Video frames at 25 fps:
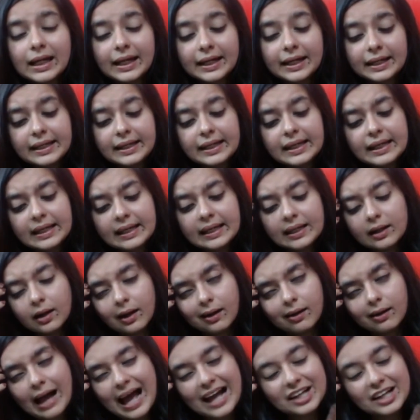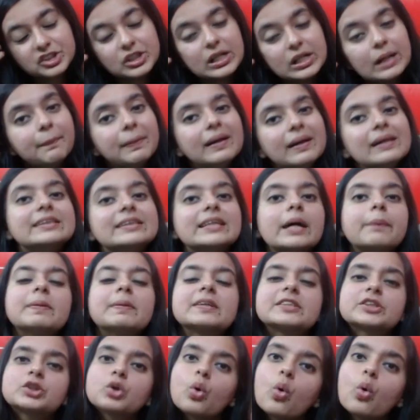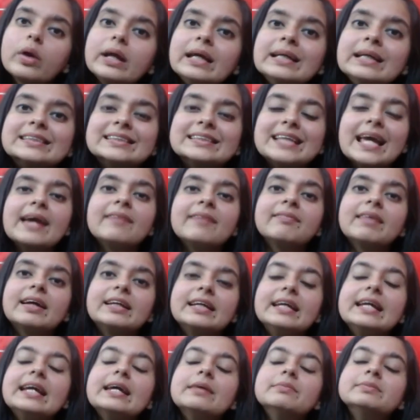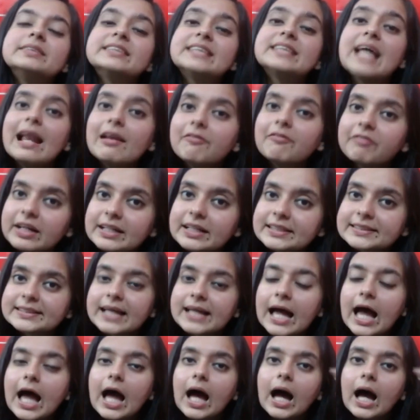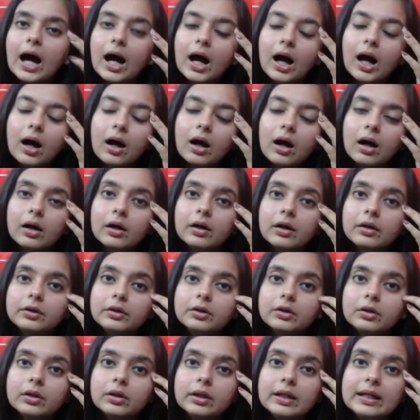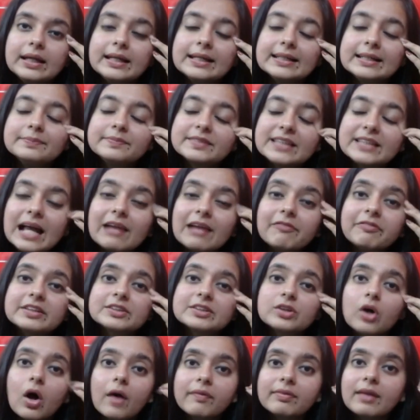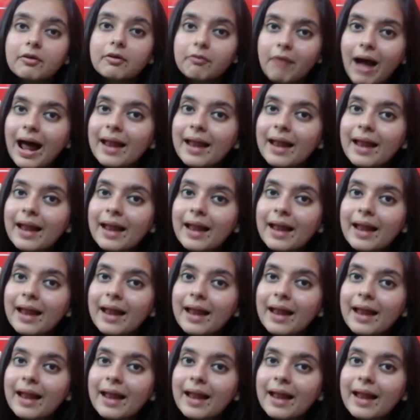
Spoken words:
he actually builds up a story saying that he himself is on the